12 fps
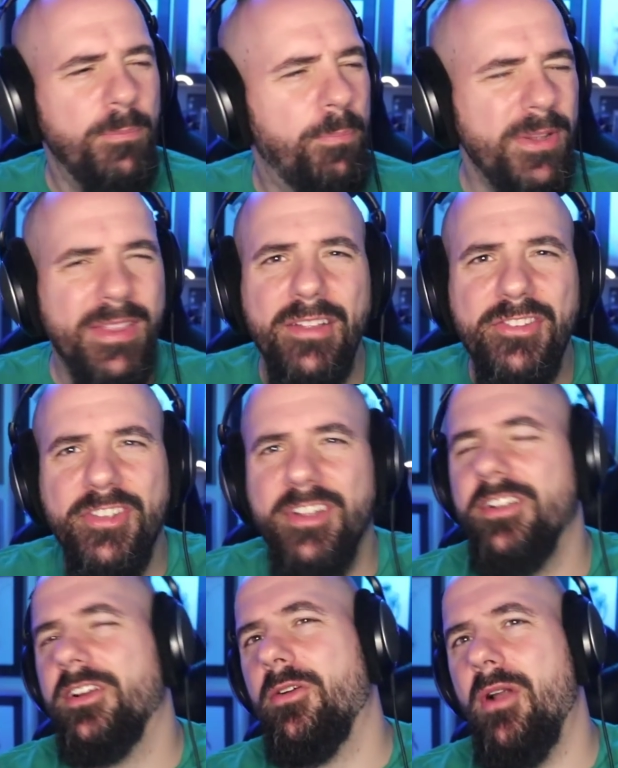put that shit
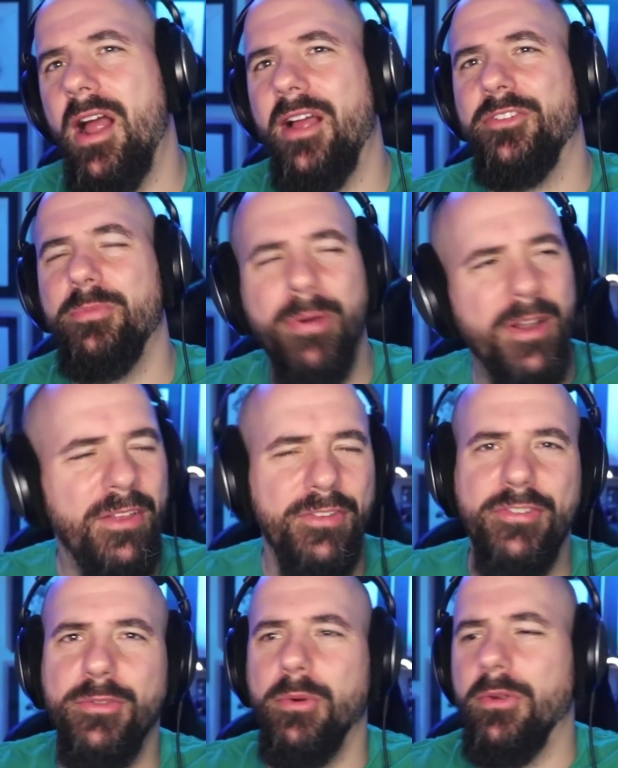in the garage. Put it in
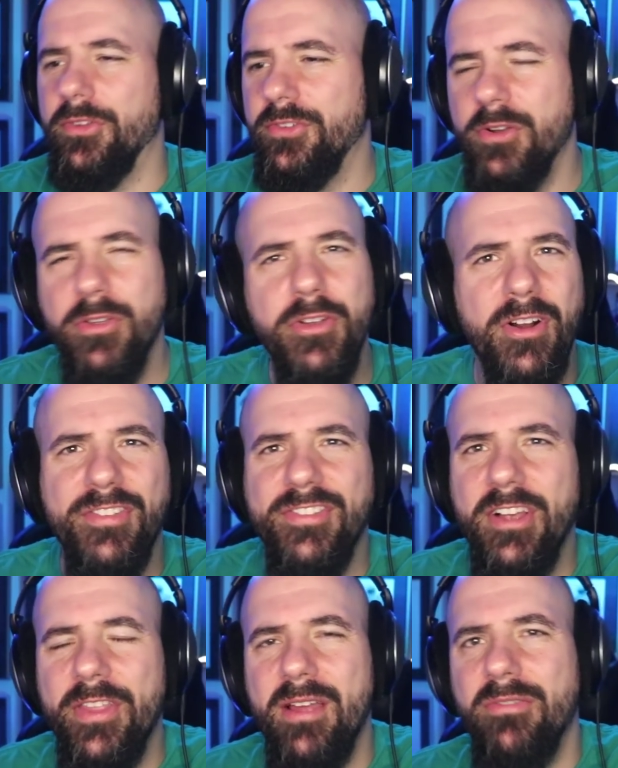storage. You know, you're gonna
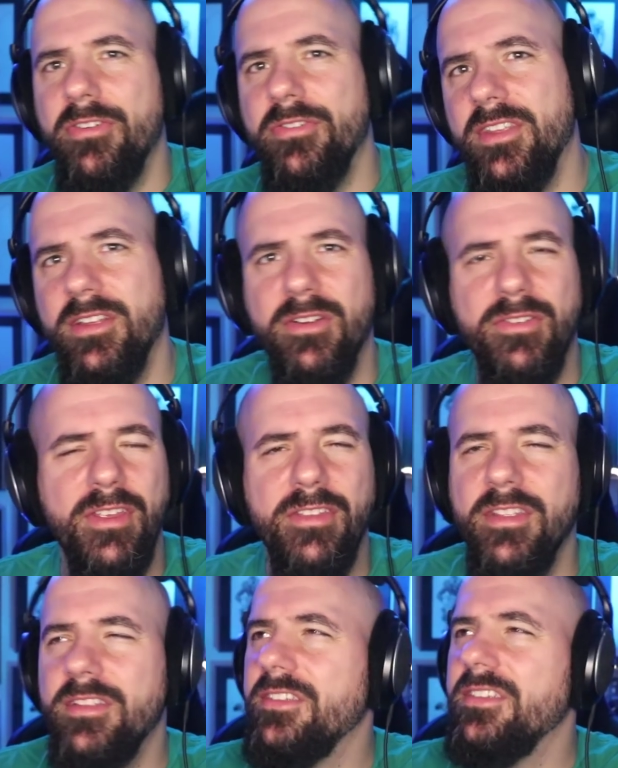sell that in 50 years.
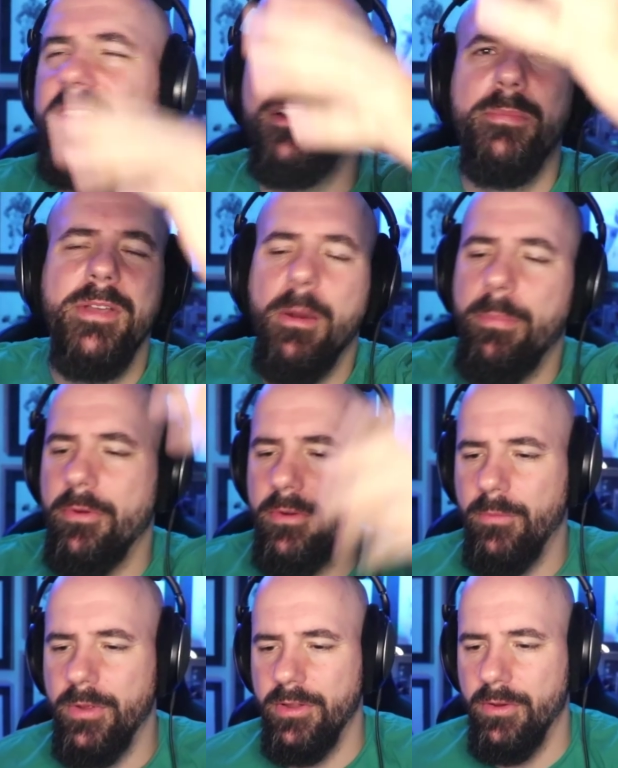It doesn't need to be up on a
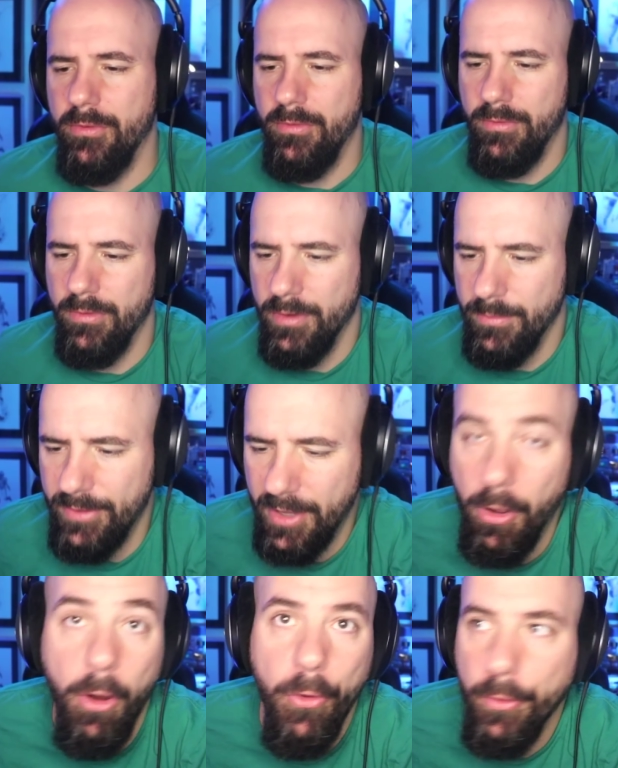window. You know I'm
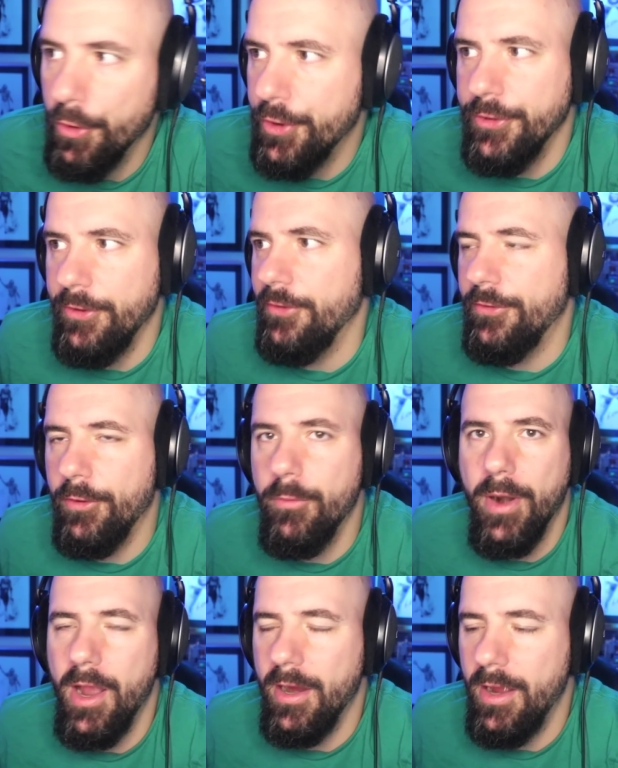saying? Oh, look at this. Look
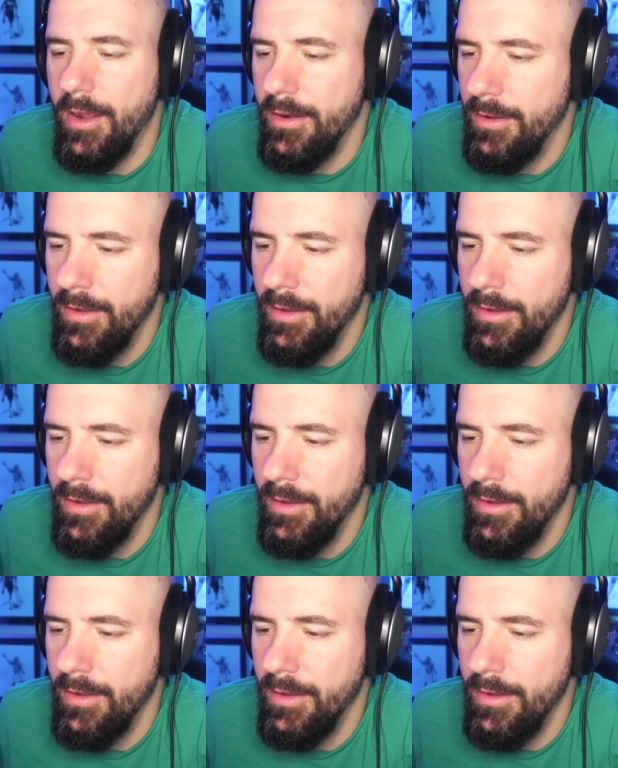what I got.